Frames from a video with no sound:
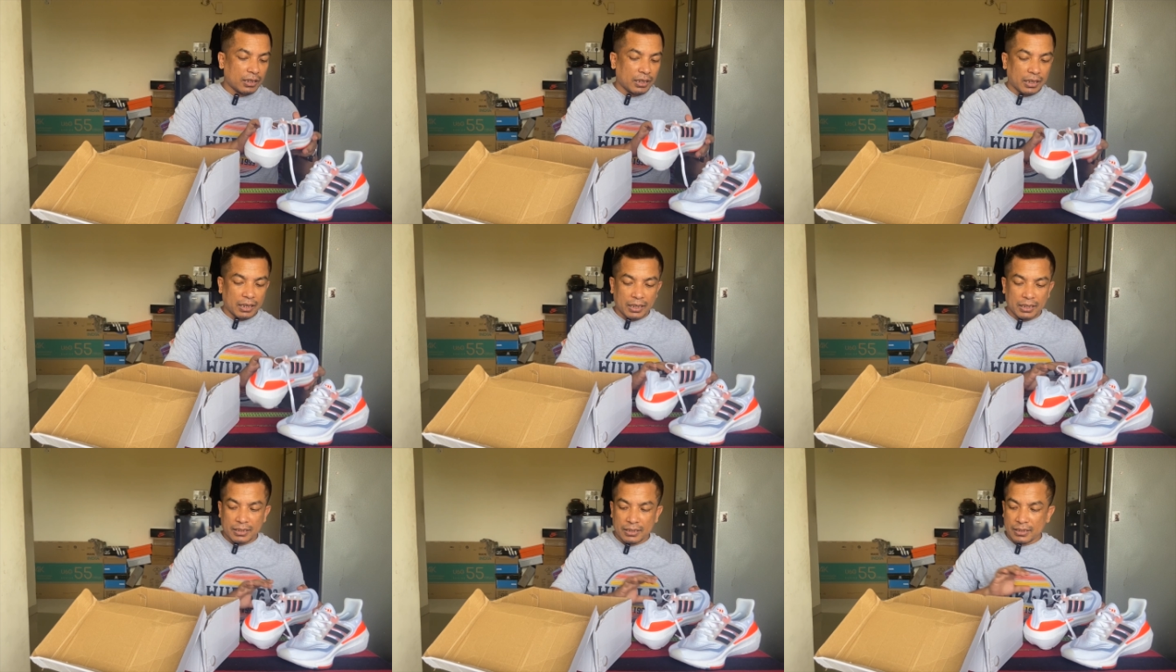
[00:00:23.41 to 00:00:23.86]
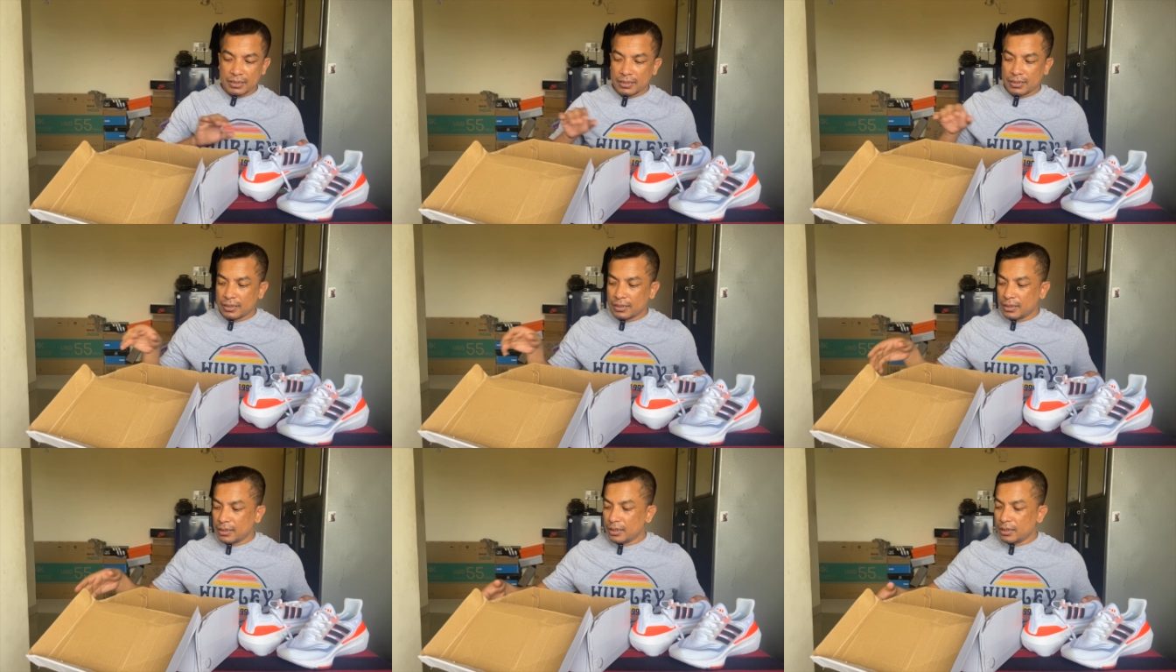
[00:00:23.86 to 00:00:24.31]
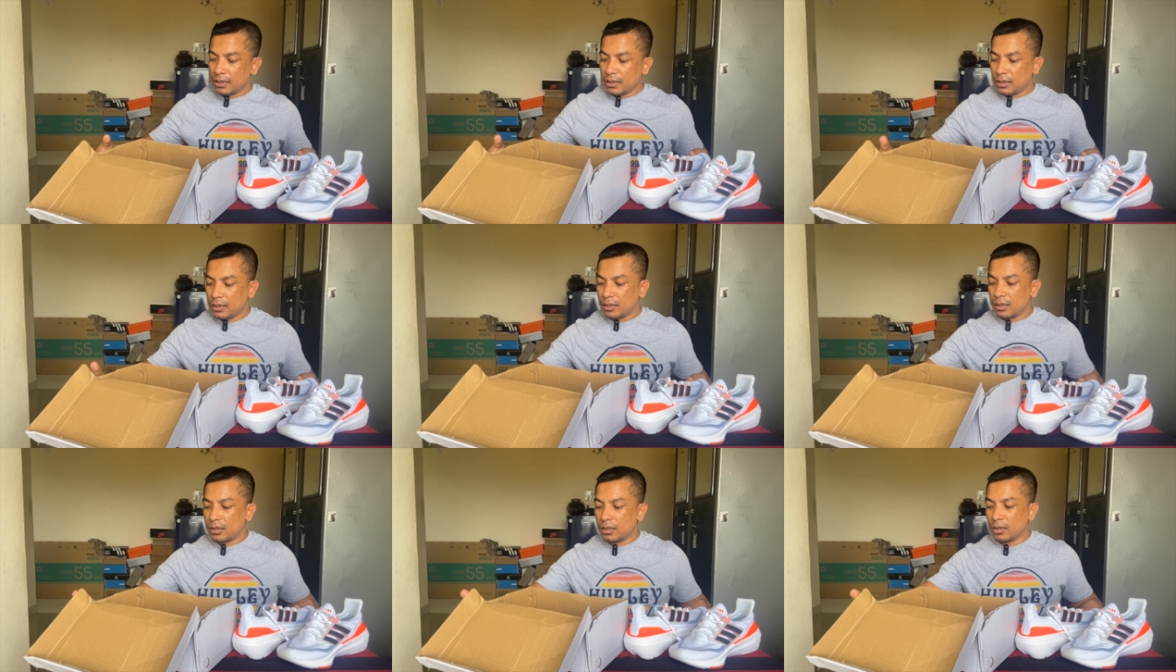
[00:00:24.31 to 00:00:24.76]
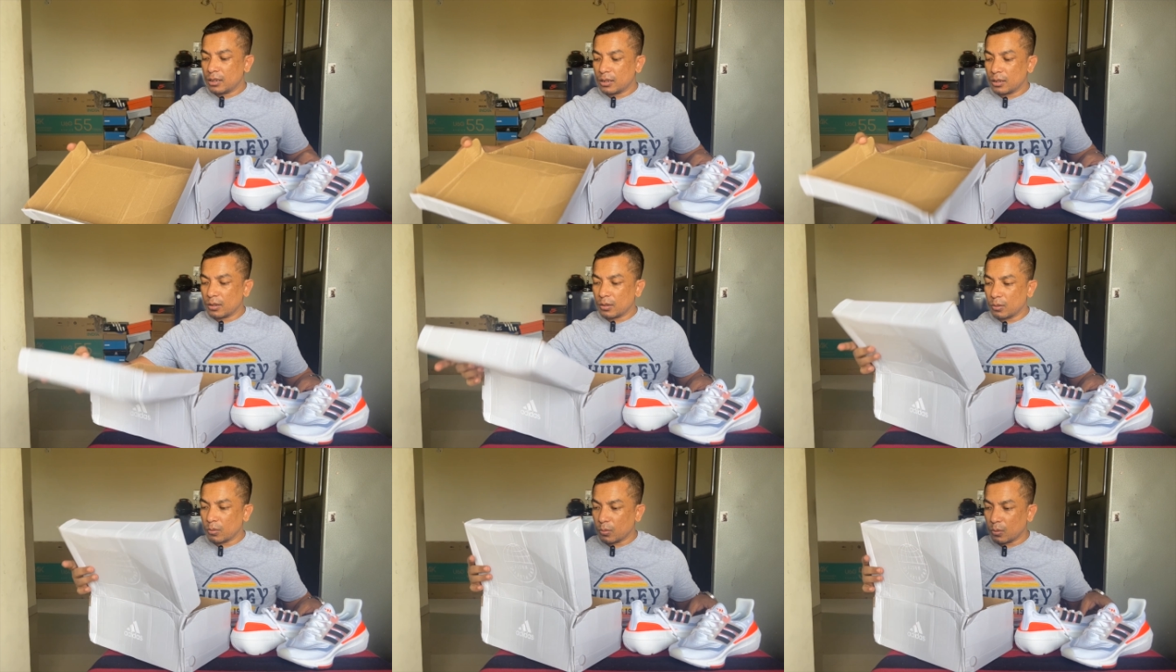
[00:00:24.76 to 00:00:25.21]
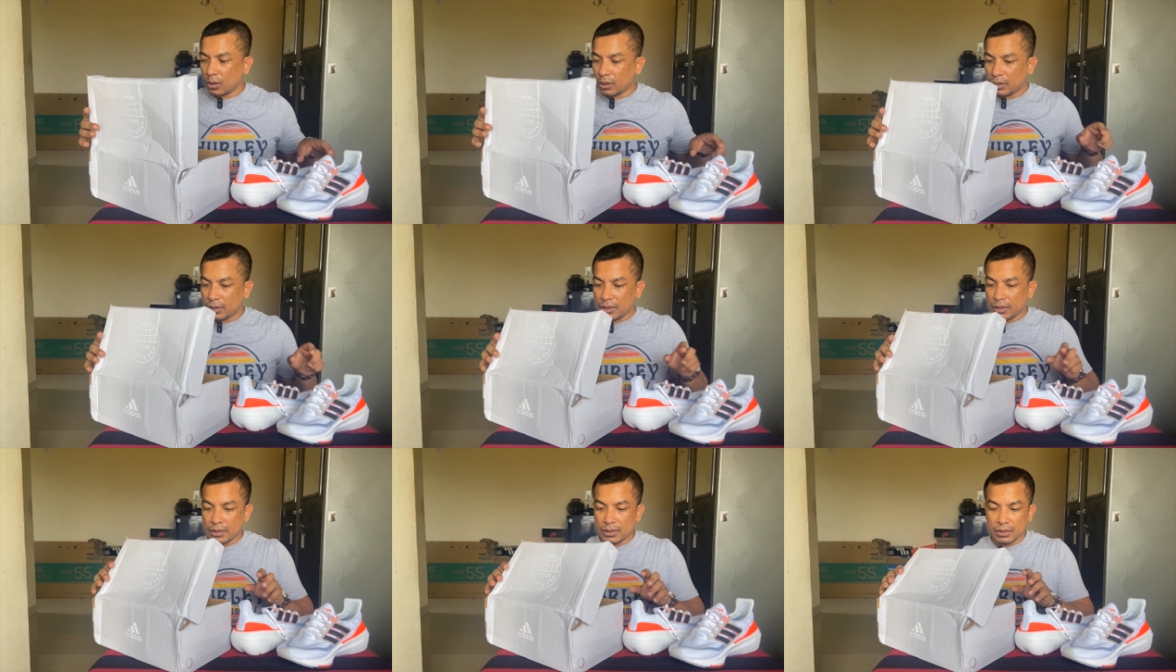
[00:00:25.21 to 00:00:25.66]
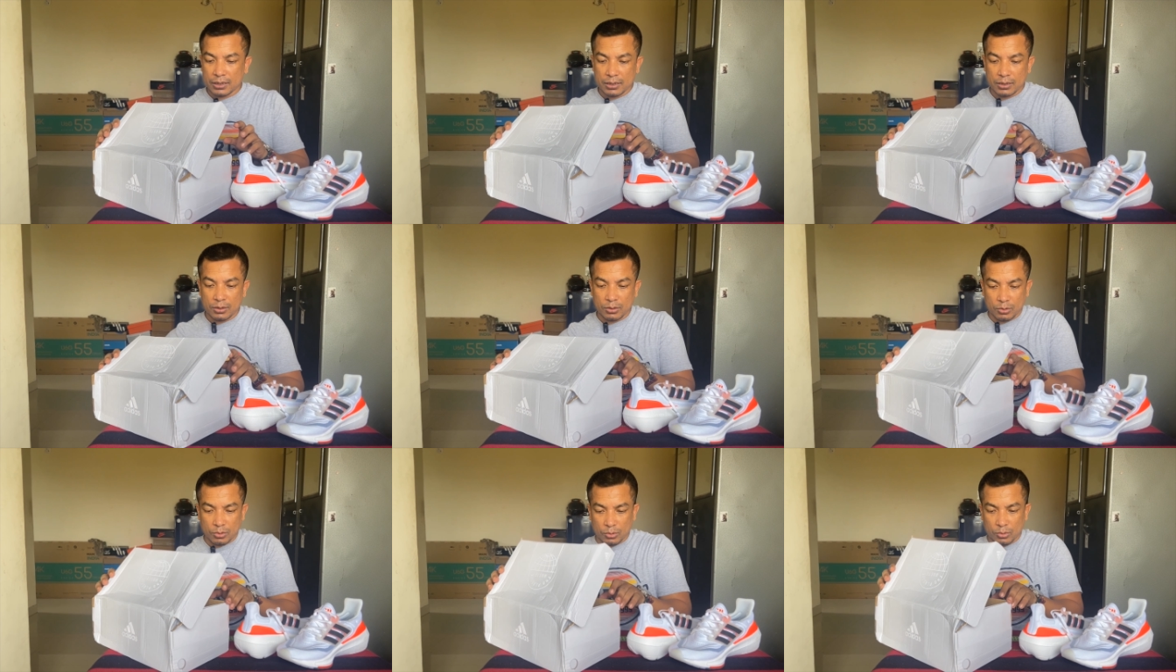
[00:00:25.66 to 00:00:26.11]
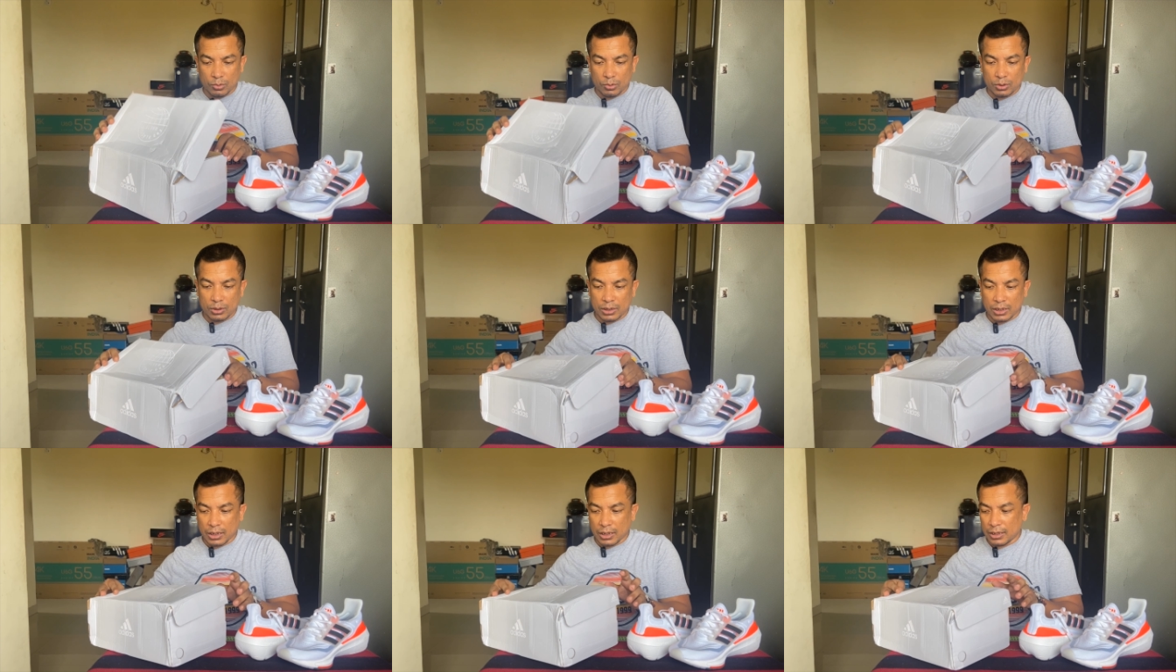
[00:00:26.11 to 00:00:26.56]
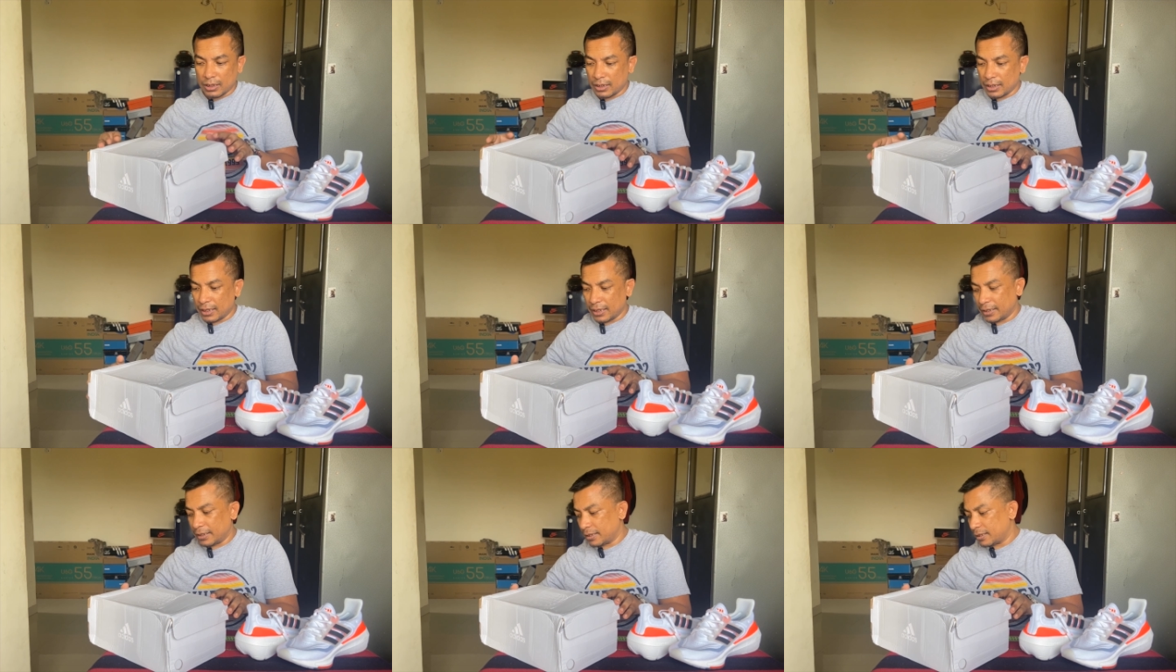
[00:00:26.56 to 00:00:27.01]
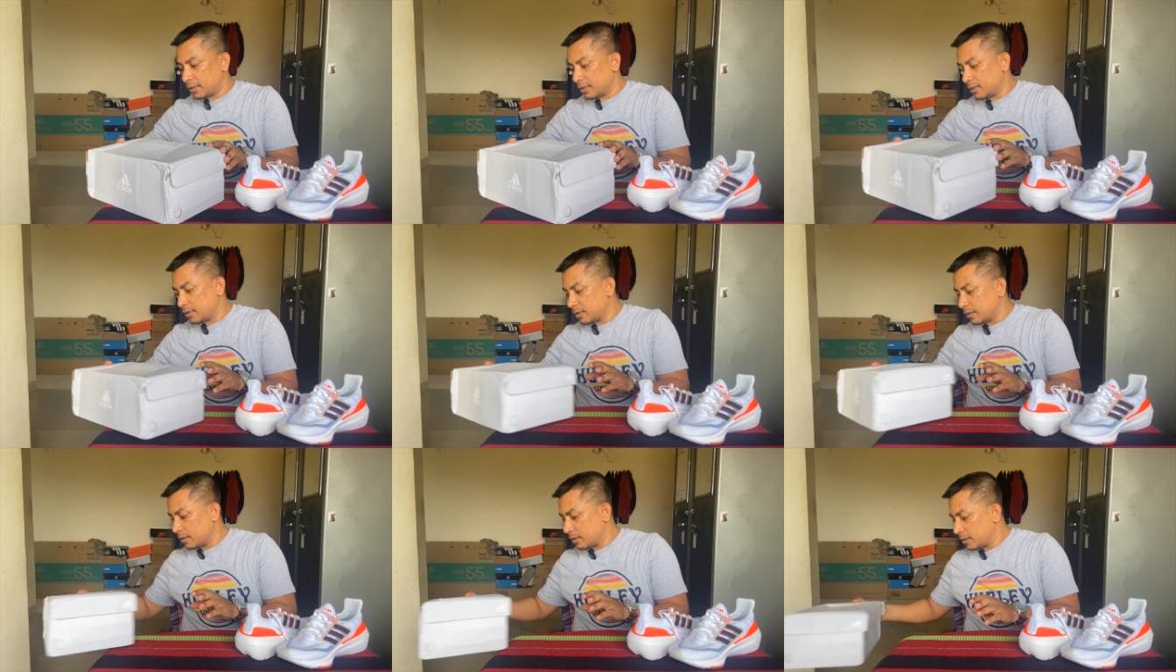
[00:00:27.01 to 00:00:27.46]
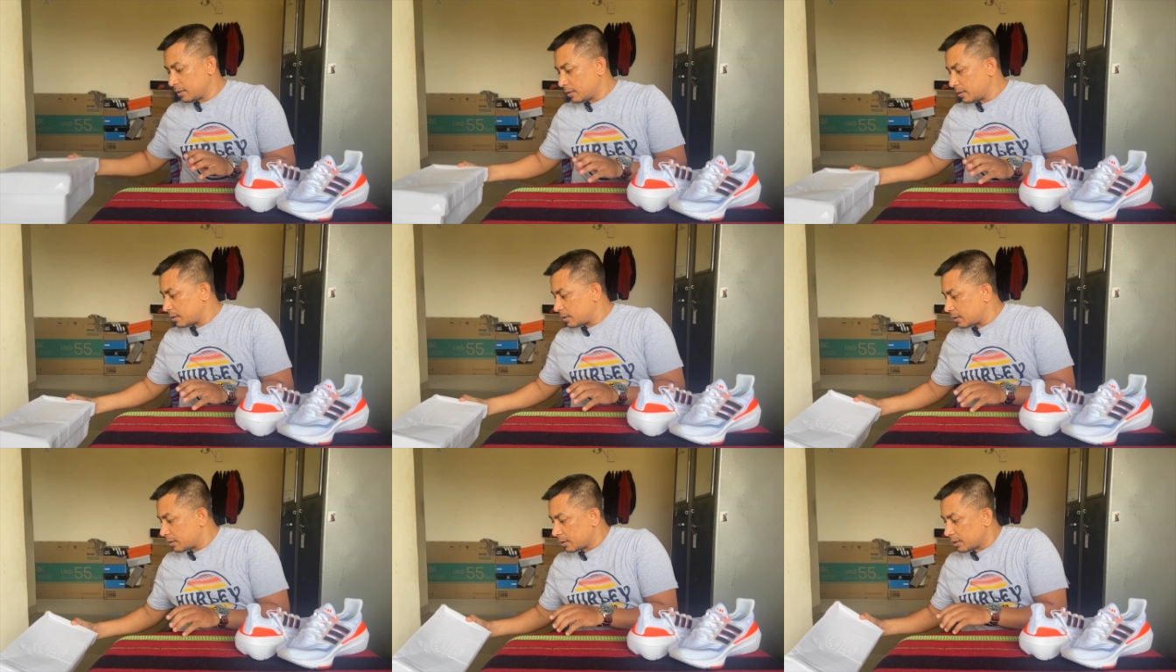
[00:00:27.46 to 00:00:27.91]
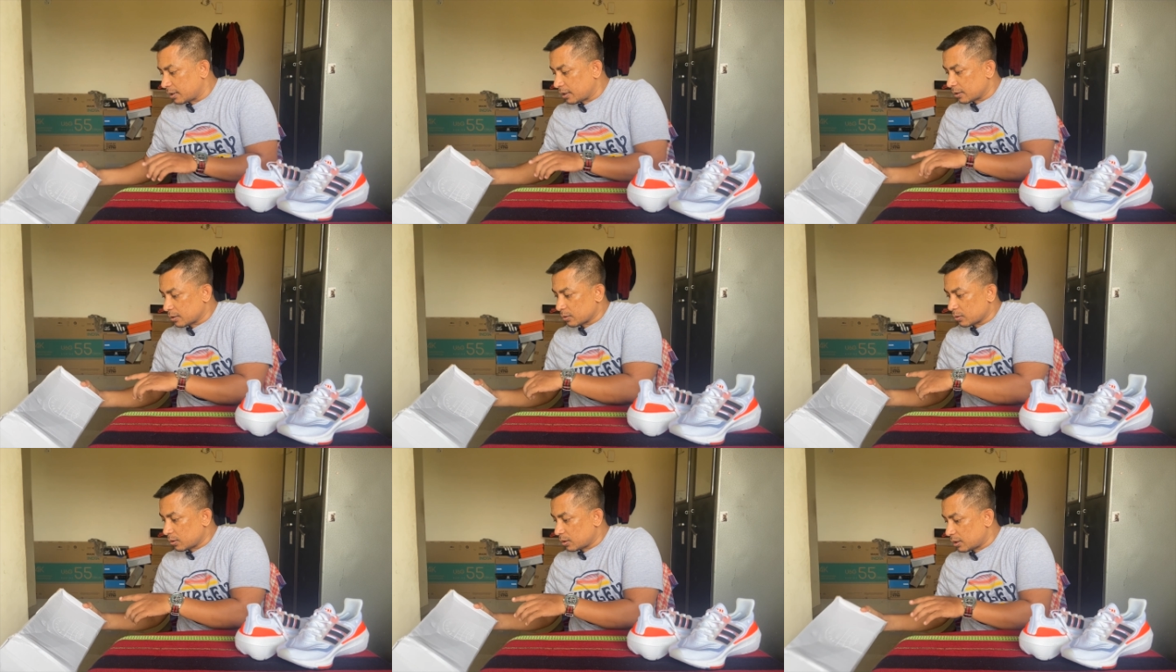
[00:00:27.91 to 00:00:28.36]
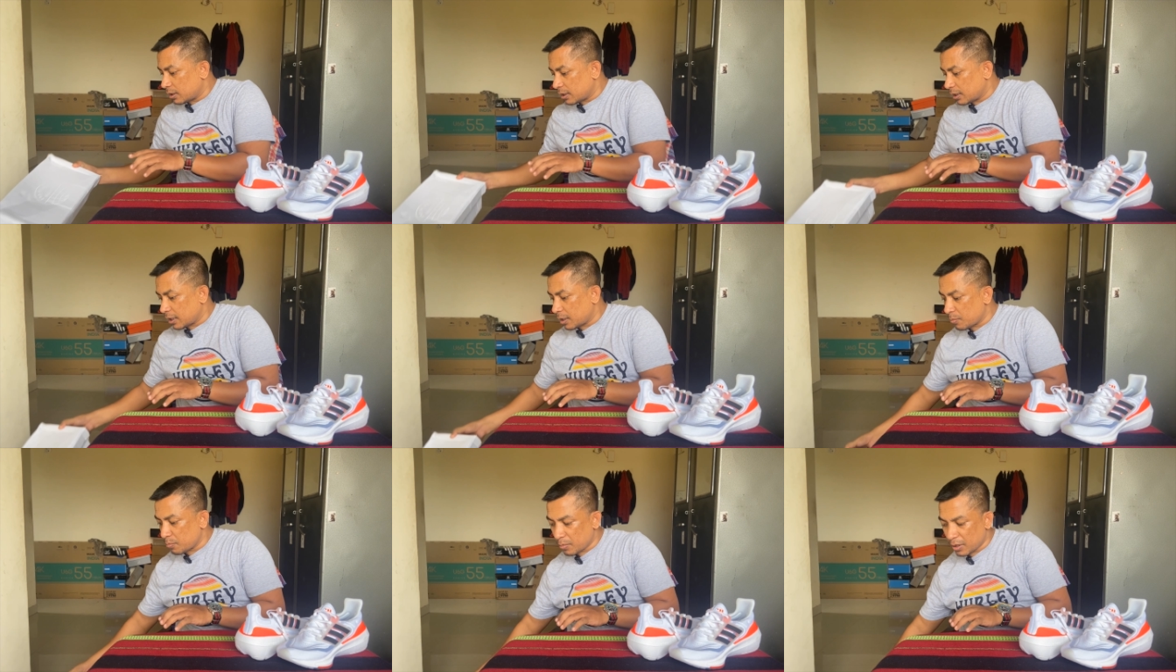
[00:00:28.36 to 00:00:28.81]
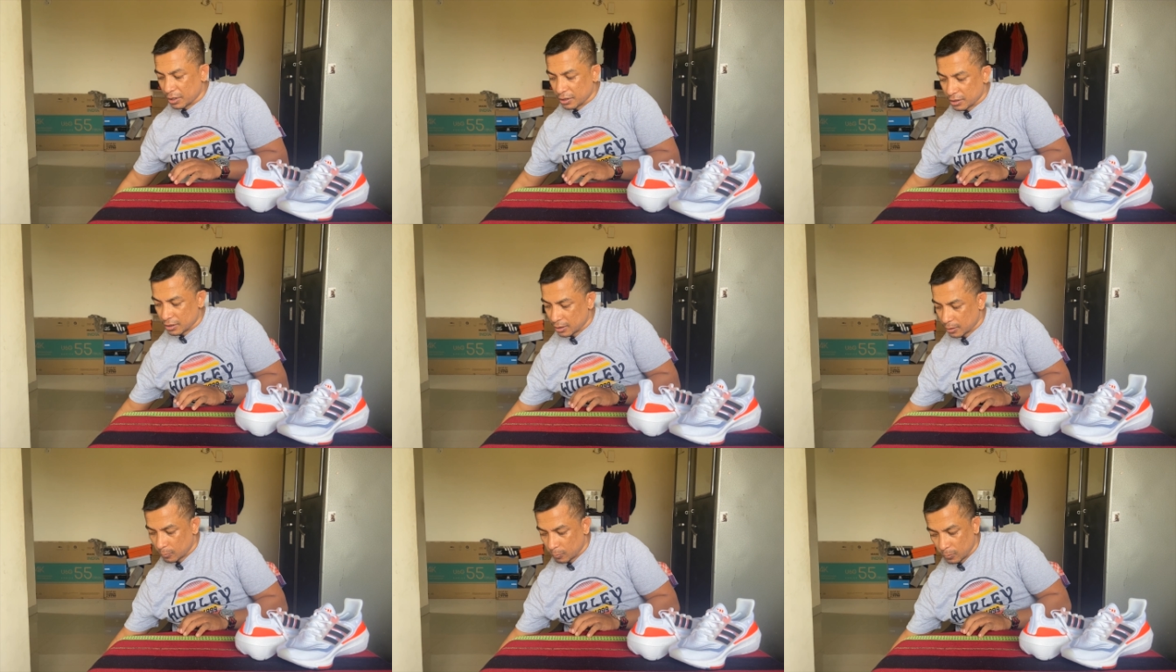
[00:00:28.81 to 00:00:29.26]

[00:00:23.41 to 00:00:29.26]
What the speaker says: and see what these shoes are like. It has got the N plastic